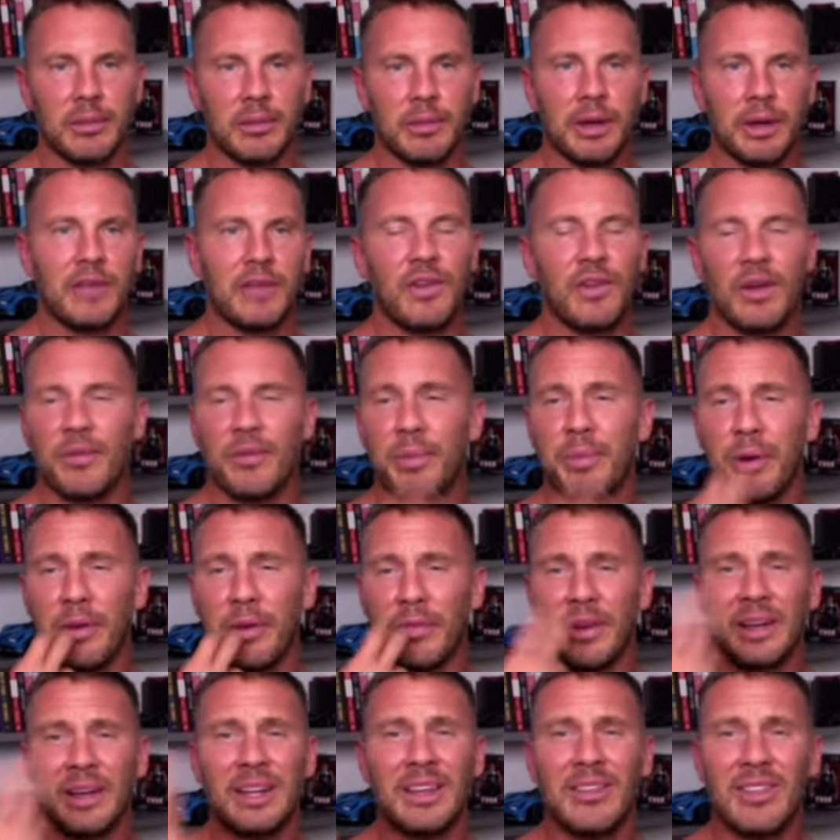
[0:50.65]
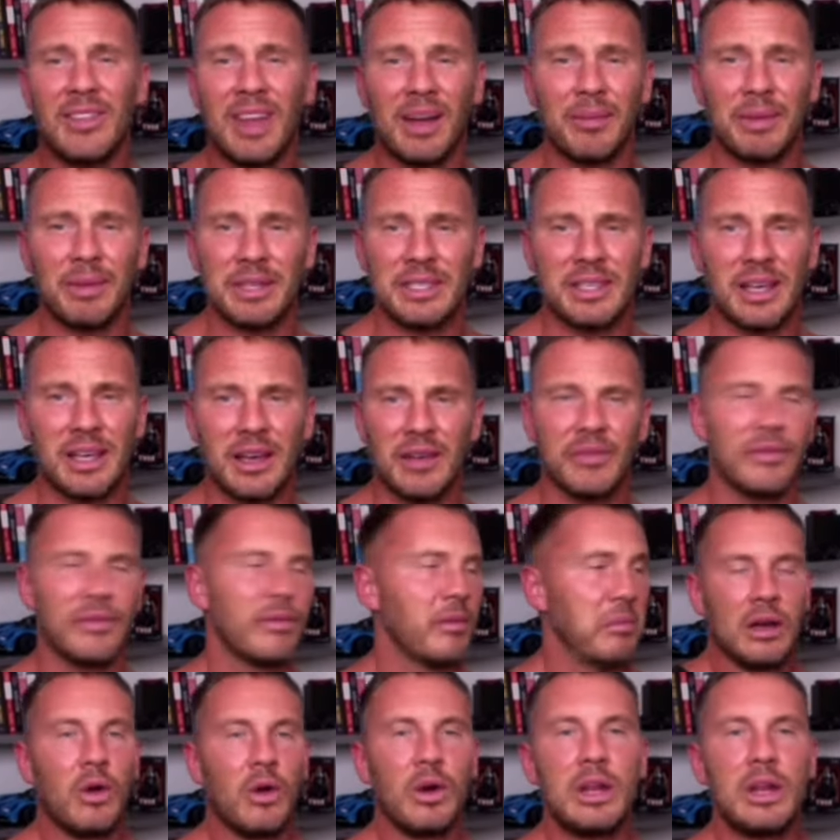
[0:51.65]
But if you have perfect teeth like myself,
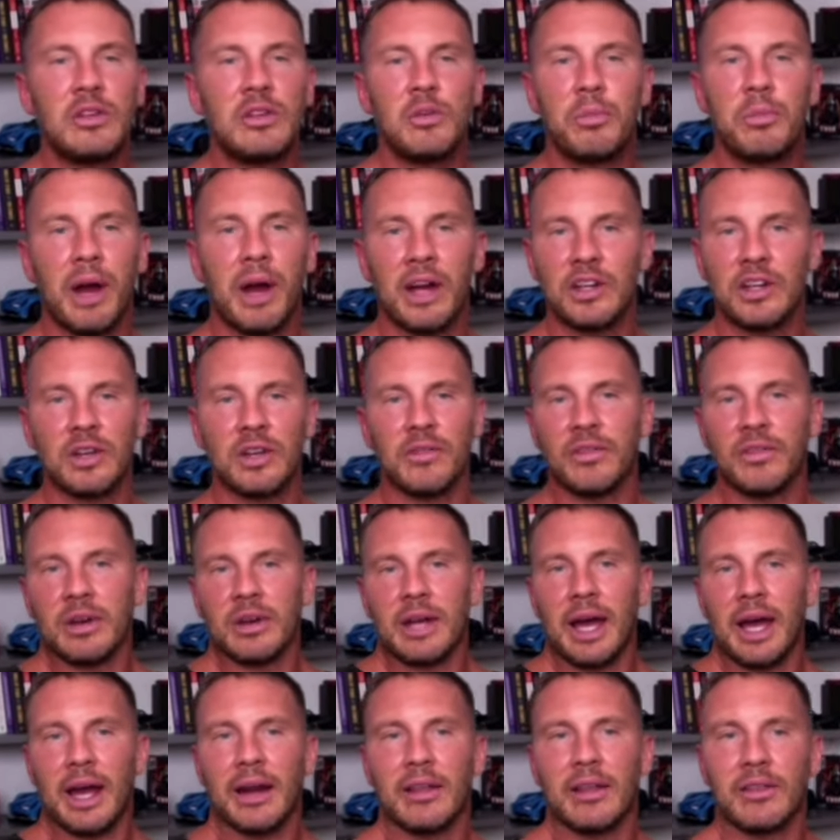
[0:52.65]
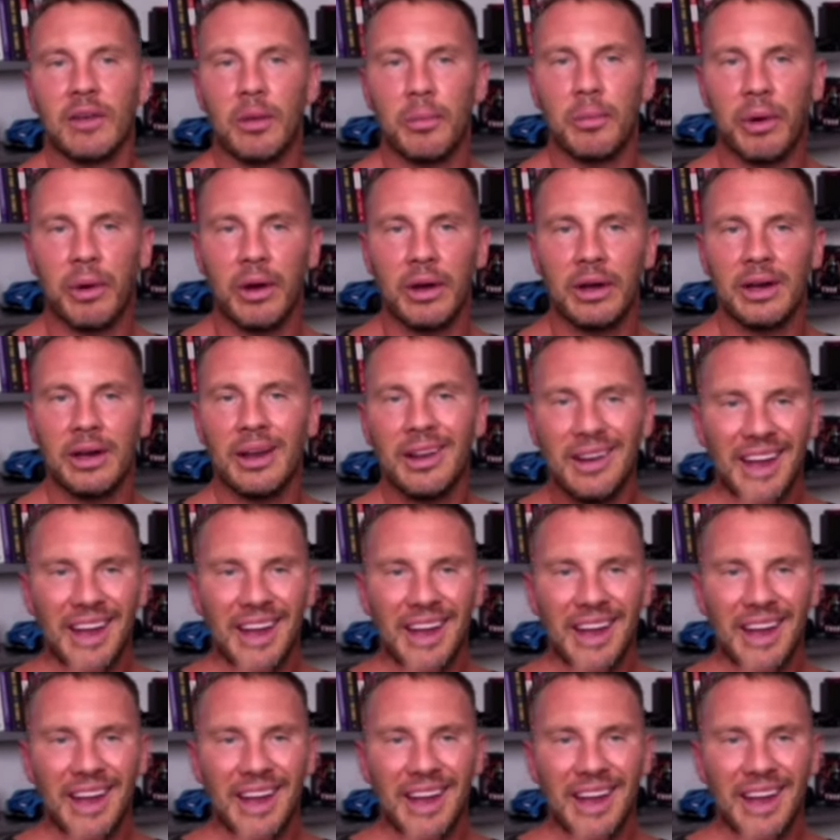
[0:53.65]
no need to brush if your diet is on point.